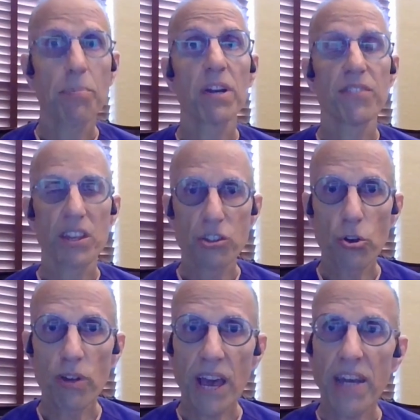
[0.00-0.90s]
but if they
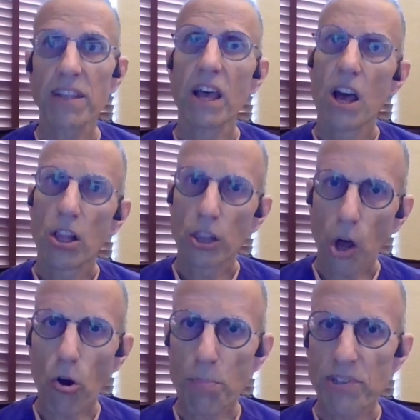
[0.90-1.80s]
do get it,
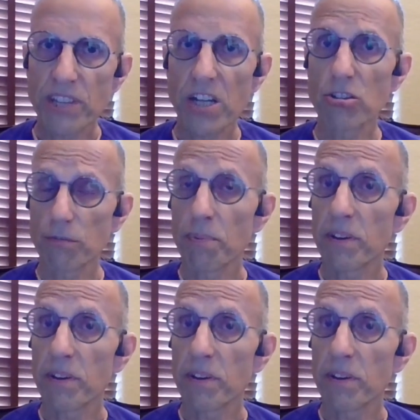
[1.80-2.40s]
lower percentage